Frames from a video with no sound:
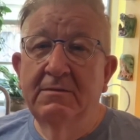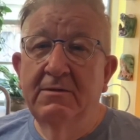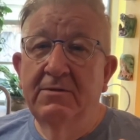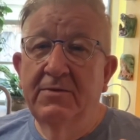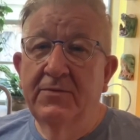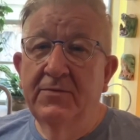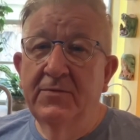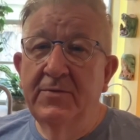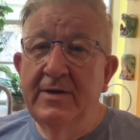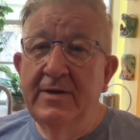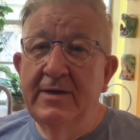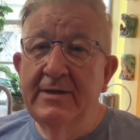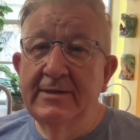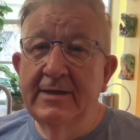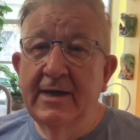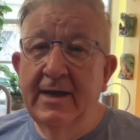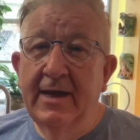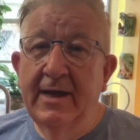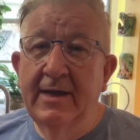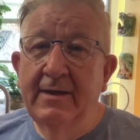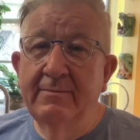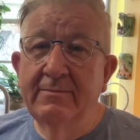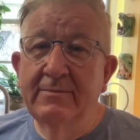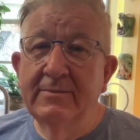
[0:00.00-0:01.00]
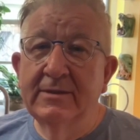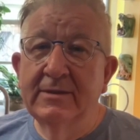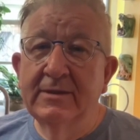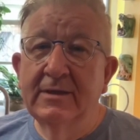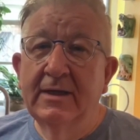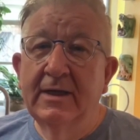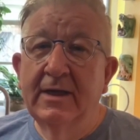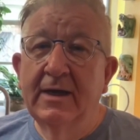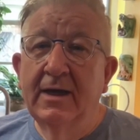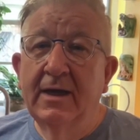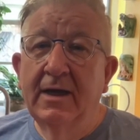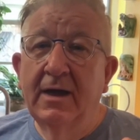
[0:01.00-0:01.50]
3 times
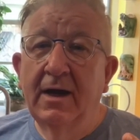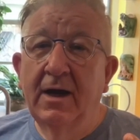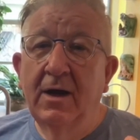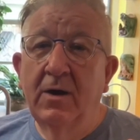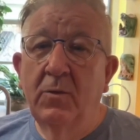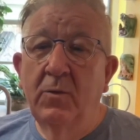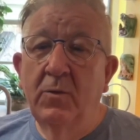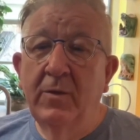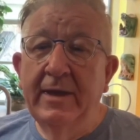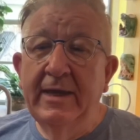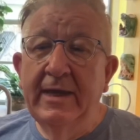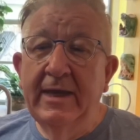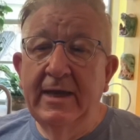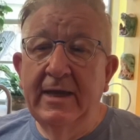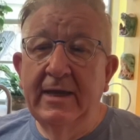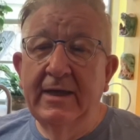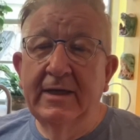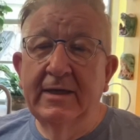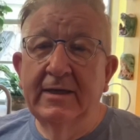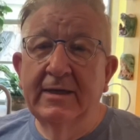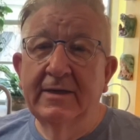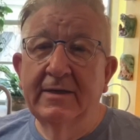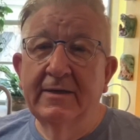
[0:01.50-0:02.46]
a week.